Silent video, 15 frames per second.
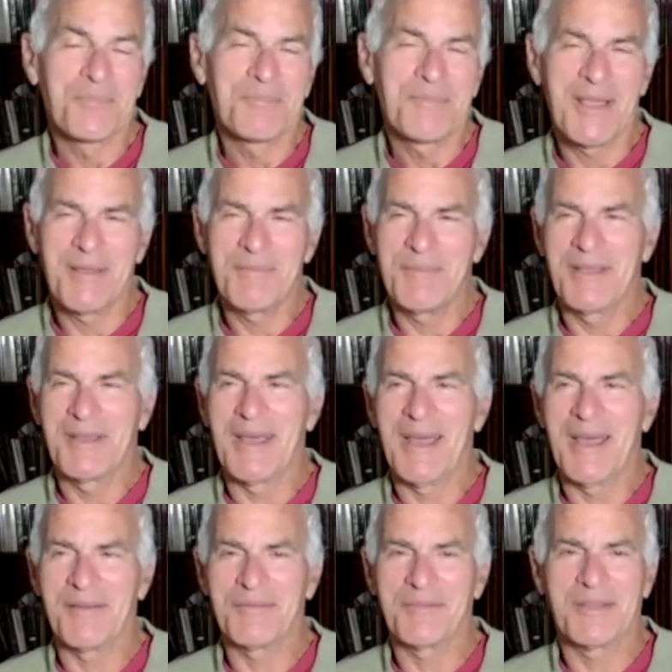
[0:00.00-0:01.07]
Maybe a
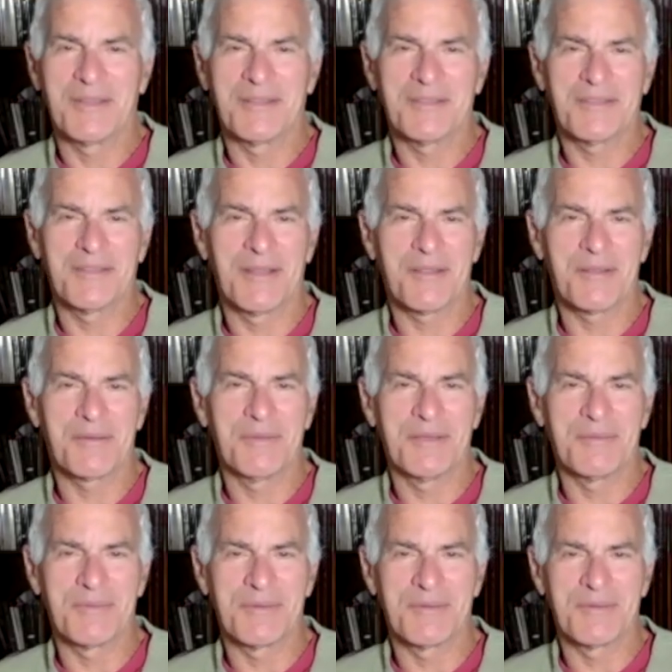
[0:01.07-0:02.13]
half dozen other
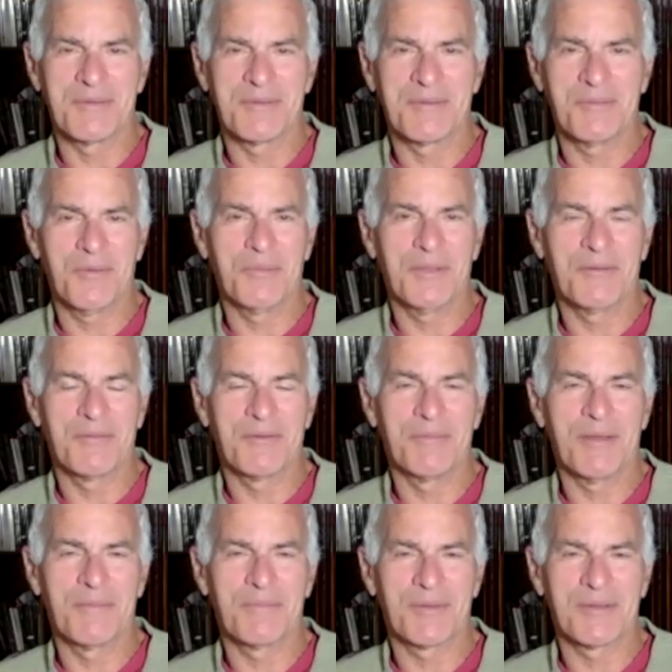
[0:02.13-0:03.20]
people will be
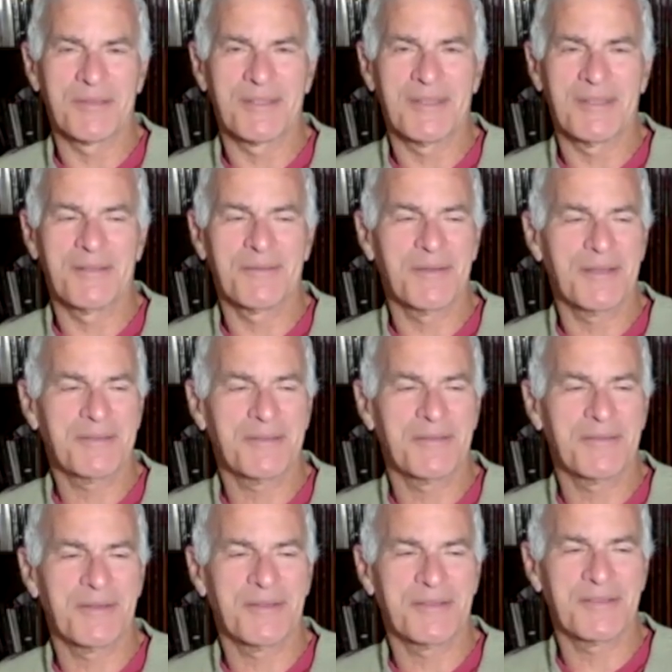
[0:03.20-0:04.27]
remembered, and the rest
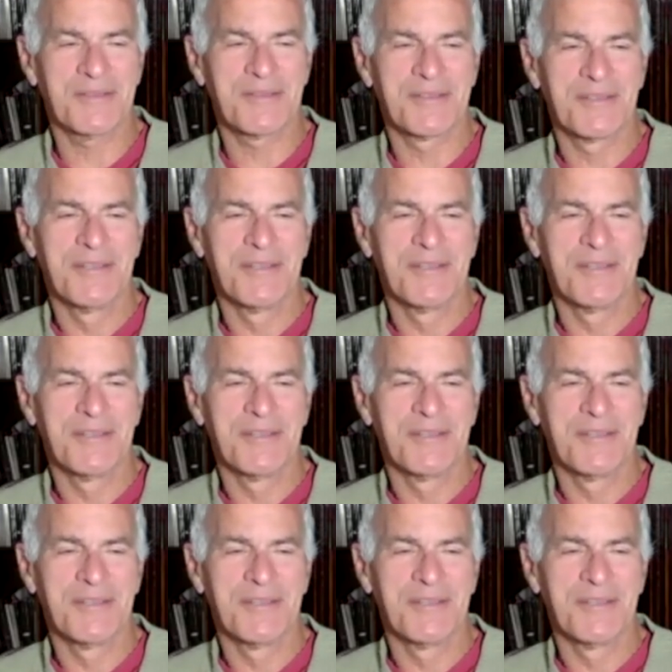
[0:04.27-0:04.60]
of us,